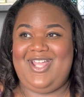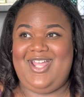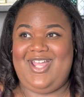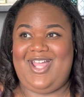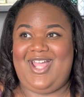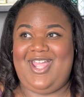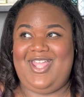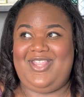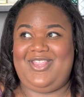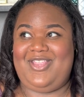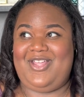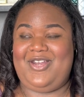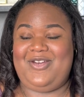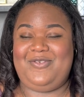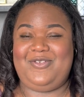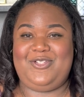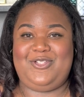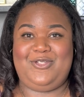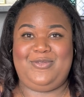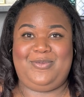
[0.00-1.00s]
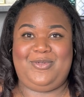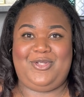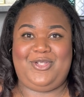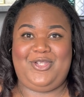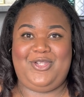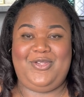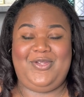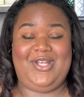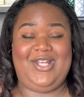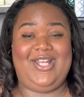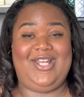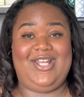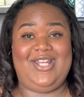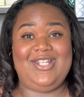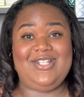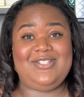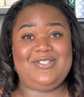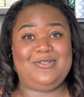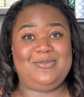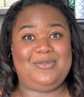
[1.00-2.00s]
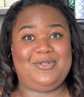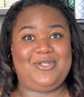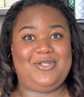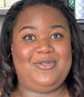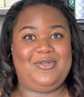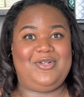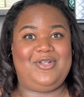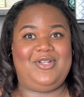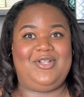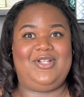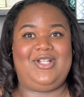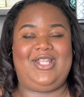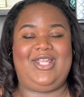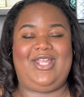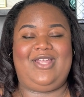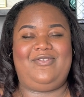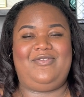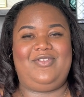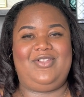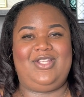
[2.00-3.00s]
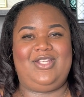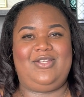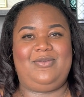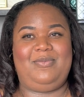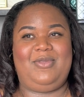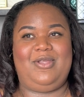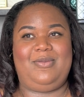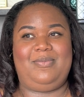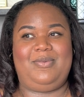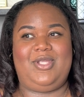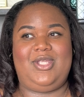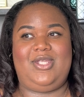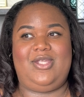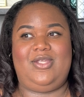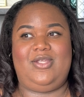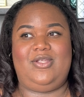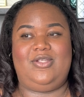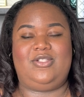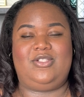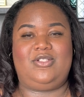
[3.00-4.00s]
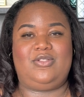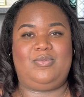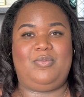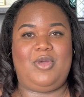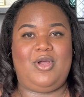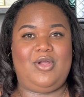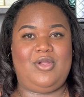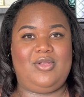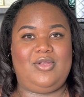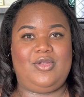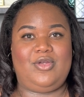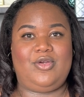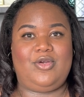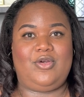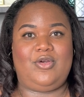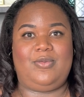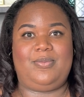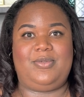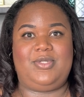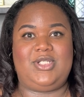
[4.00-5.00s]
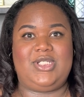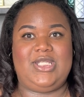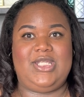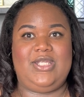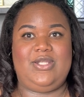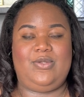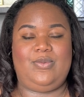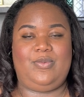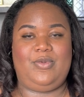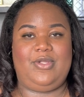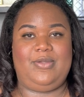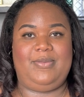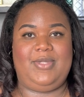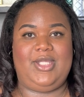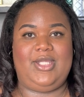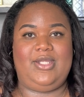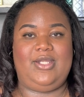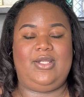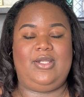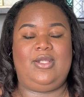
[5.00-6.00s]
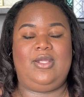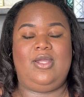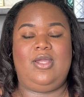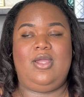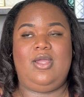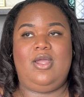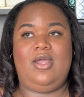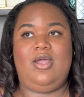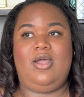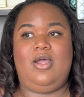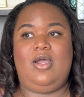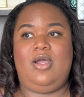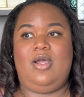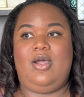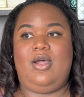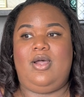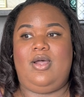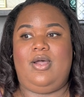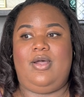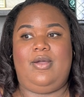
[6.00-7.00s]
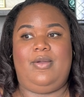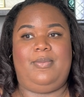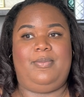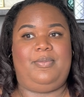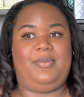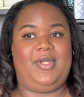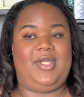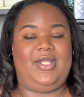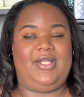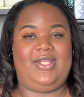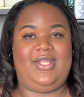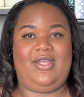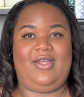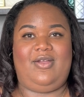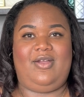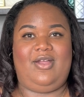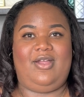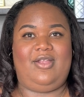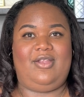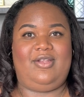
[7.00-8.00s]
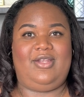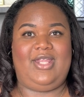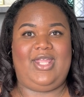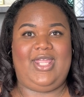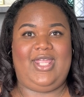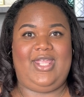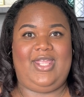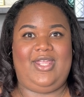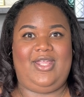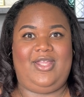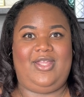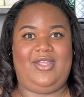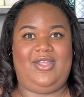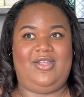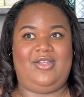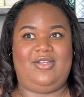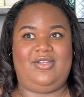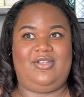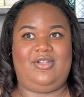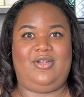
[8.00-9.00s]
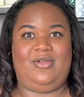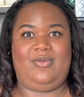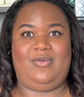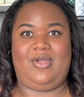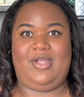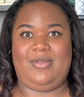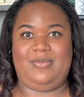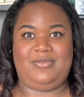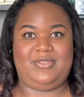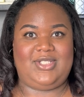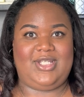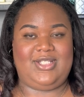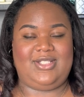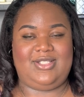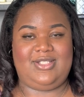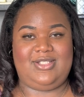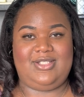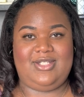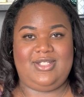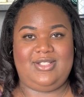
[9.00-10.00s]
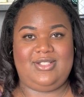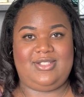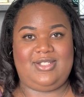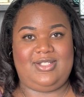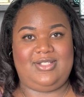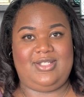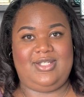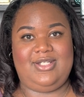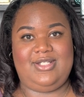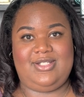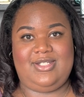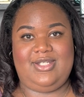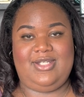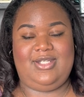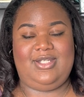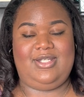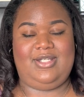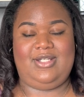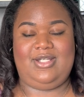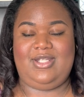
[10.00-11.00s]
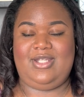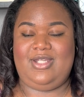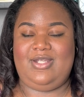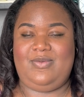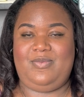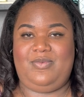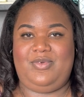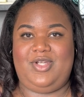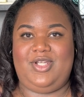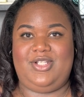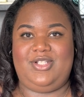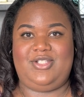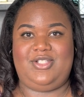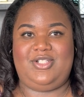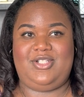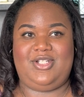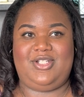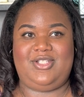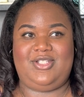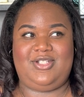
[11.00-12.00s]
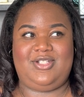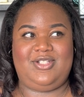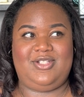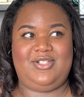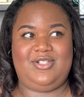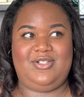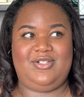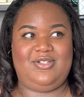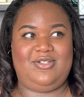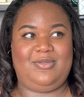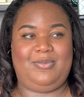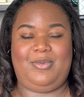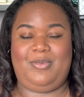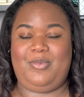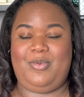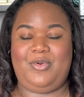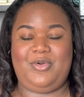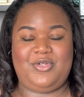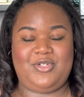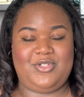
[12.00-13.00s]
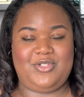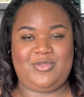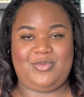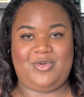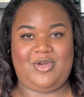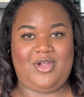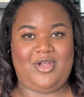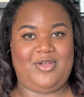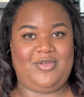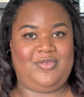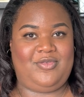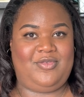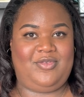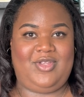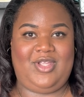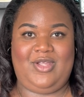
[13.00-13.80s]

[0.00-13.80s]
I thought it was super cute, and it is super cute on, like, I feel like maybe smaller or petite women. But yeah, on I'm size 16, size 18, it was just, the proportions were off.